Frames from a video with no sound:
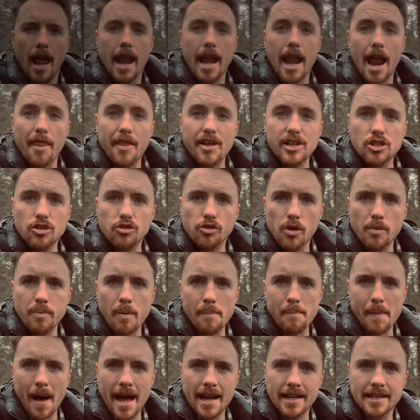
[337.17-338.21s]
Now this group
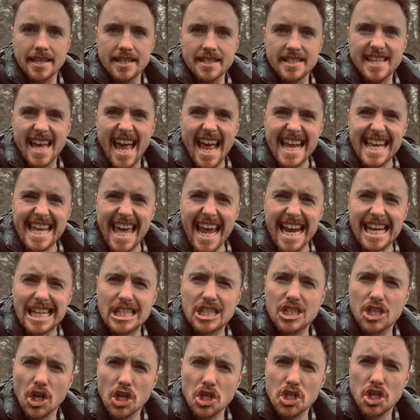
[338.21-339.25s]
of bandits gained
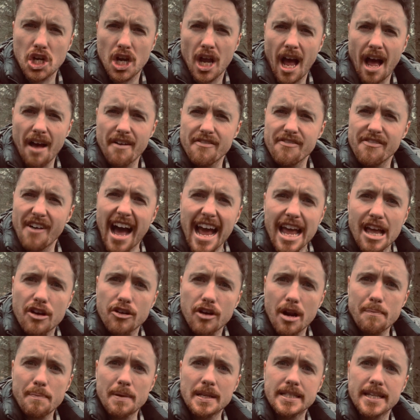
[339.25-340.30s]
such a vile
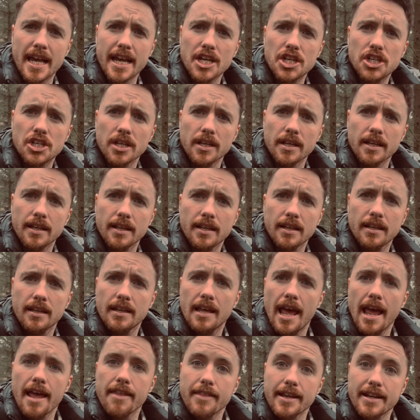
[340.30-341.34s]
reputation
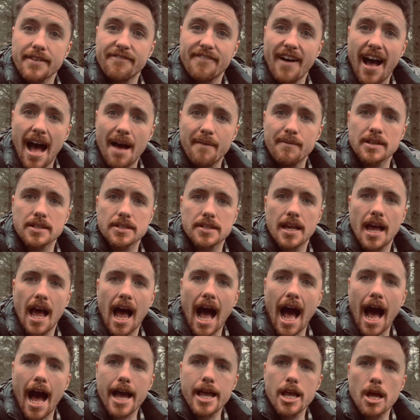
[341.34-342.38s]
that farmers
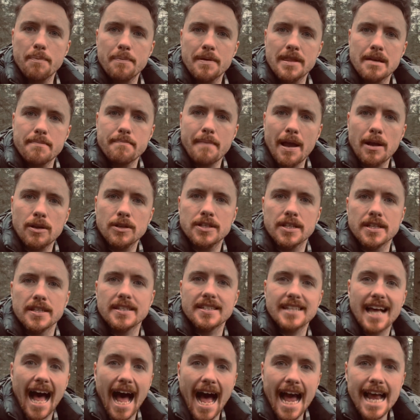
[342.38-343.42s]
high up in the
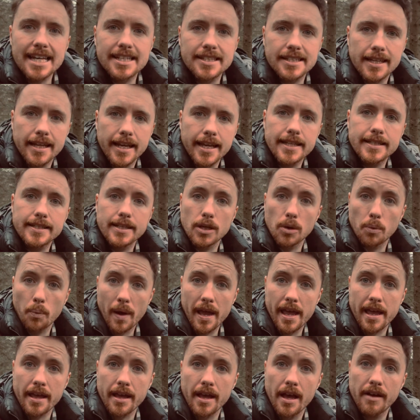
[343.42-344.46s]
mountains, isolated
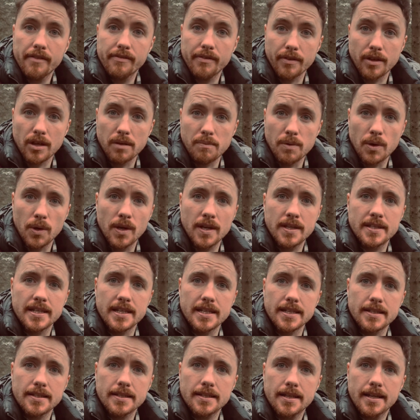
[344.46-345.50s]
away from
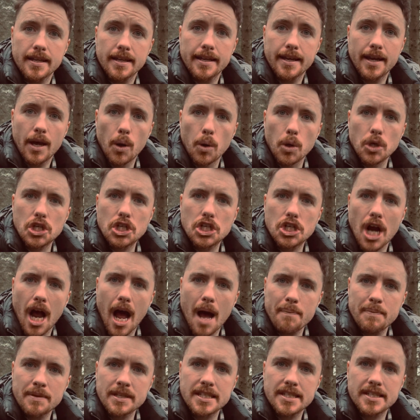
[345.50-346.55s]
communities, with
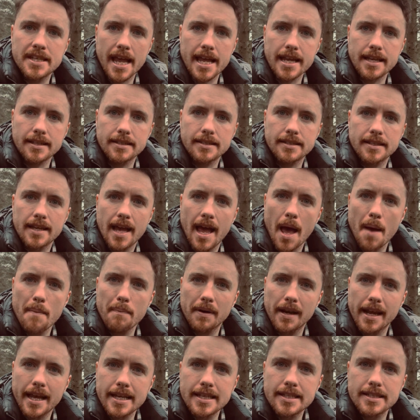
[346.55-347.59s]
sharpened stakes,
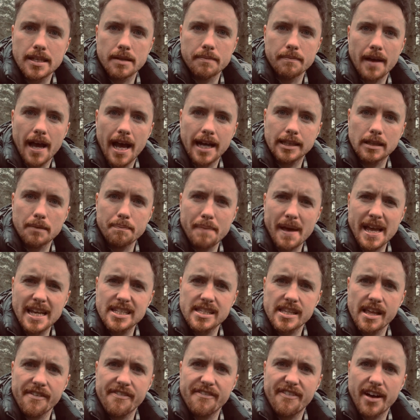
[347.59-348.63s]
placed them at the base of
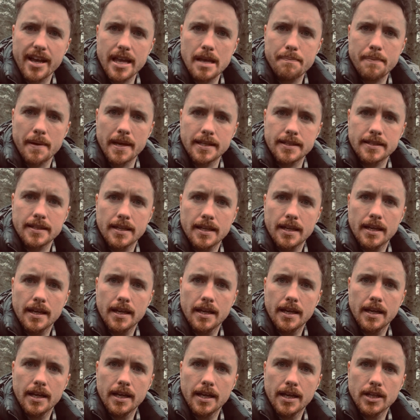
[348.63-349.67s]
their fire pit
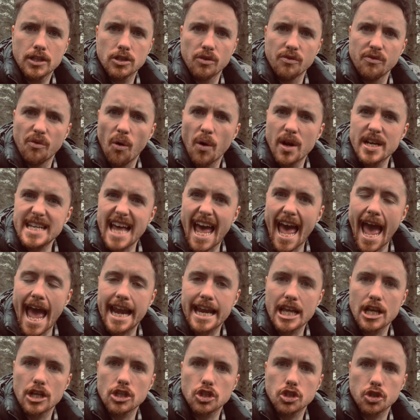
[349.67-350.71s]
to avoid
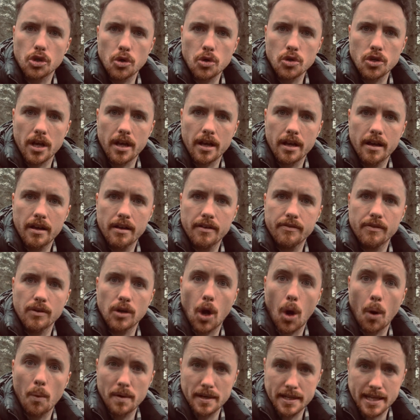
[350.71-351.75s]
any intruder from
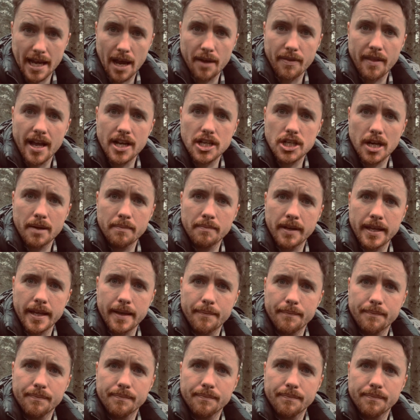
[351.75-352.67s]
coming down their chimney.